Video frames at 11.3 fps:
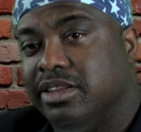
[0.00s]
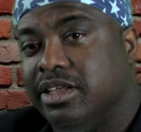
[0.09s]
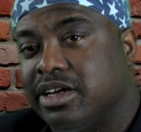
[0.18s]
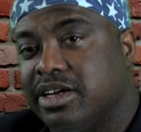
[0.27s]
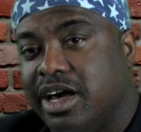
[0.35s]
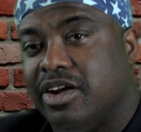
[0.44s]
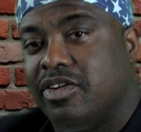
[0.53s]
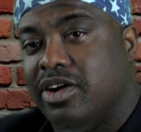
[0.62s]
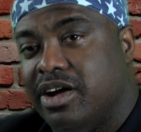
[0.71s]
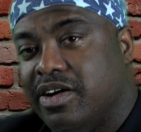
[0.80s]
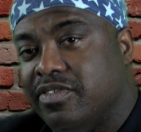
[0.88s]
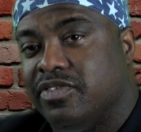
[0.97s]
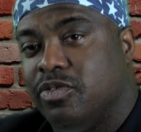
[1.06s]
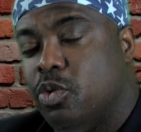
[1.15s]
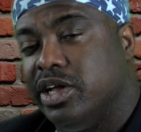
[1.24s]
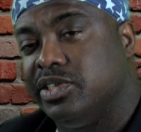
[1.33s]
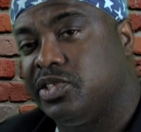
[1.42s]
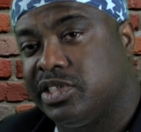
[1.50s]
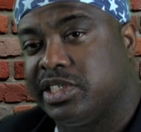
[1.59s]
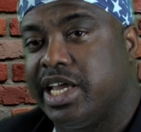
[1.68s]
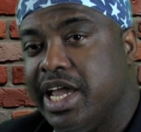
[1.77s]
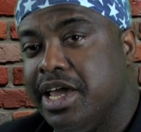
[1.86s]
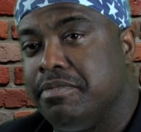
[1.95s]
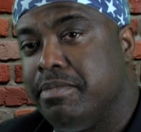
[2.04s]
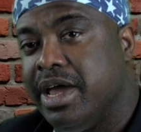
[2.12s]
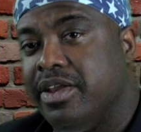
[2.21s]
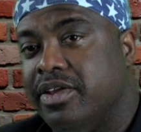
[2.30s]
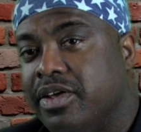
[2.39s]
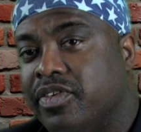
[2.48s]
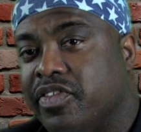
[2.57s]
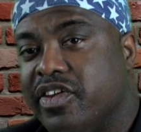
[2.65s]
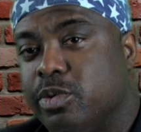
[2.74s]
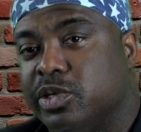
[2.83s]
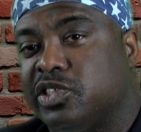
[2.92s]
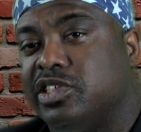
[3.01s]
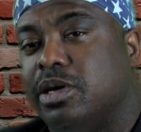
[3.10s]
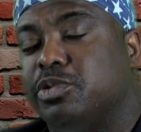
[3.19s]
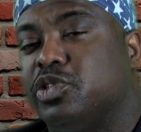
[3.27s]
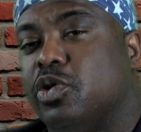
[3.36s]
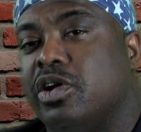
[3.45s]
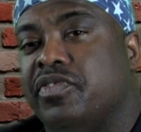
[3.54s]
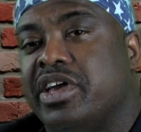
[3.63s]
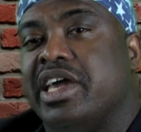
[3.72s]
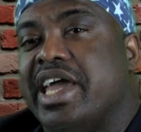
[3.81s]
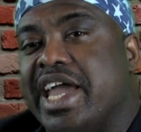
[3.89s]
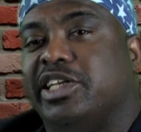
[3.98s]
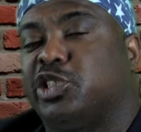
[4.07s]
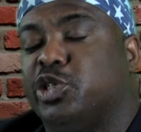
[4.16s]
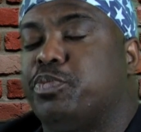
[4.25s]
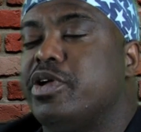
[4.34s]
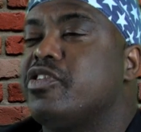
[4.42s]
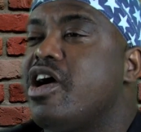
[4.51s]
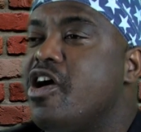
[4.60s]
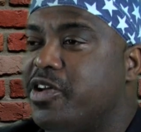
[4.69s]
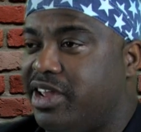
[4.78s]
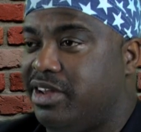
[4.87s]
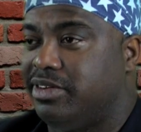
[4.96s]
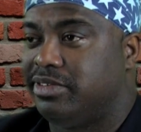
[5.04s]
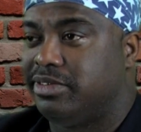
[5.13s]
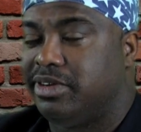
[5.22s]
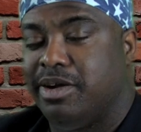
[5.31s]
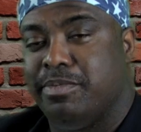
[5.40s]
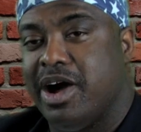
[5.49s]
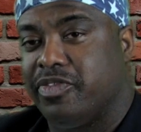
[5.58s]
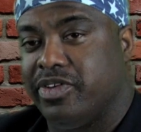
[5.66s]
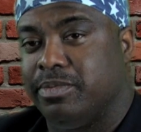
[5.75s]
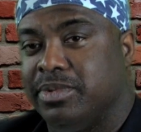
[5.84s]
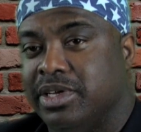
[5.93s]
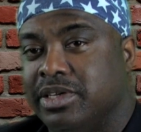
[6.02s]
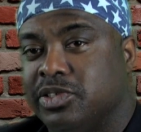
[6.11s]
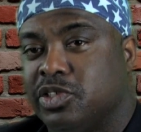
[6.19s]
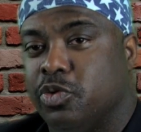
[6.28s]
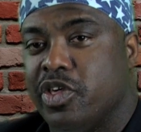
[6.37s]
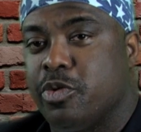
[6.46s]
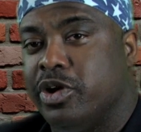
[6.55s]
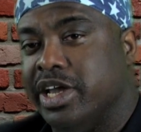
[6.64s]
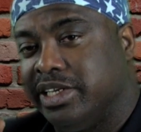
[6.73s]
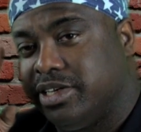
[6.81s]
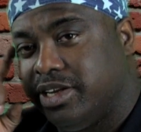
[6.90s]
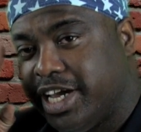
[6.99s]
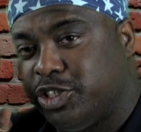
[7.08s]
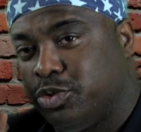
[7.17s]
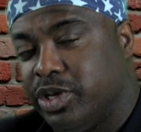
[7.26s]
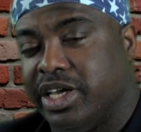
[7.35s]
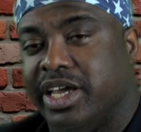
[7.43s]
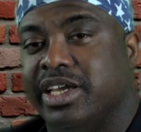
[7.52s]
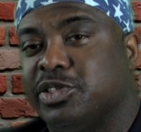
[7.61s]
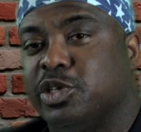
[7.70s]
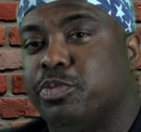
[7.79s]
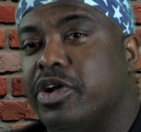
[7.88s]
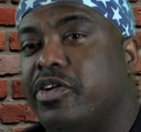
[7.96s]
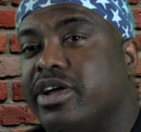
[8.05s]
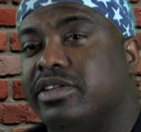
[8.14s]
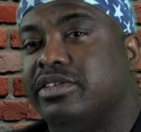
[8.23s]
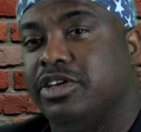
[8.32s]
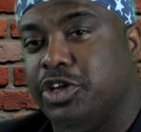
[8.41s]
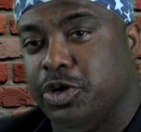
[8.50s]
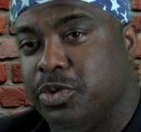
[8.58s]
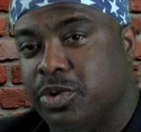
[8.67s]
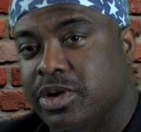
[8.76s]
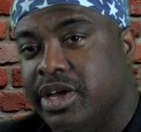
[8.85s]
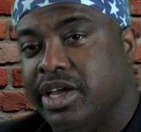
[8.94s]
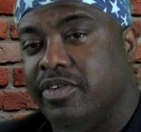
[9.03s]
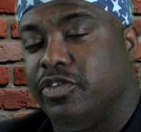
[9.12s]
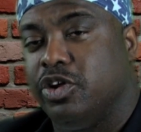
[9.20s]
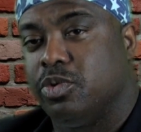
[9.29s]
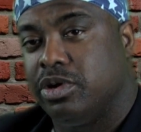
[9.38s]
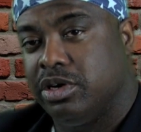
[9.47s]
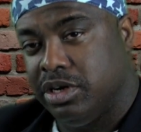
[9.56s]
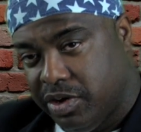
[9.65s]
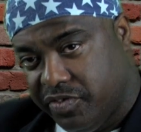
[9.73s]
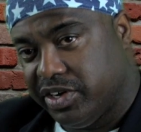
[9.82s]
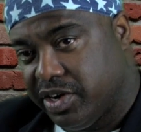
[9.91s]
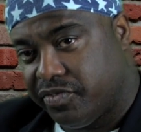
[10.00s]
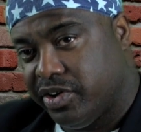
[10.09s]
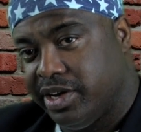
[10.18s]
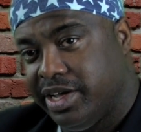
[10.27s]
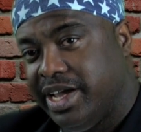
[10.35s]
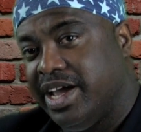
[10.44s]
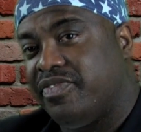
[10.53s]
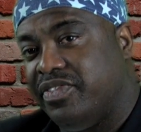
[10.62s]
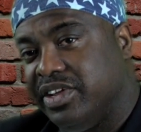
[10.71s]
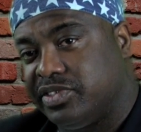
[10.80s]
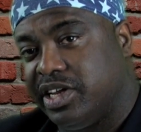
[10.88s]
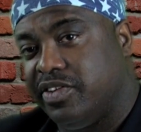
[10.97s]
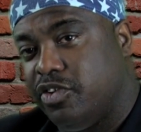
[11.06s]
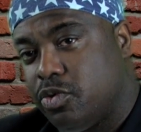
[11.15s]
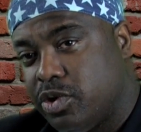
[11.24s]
the color of one's skin meant that there was some sort of innate superiority about them. So they were intellectually superior to you if you were of a different ethnicity,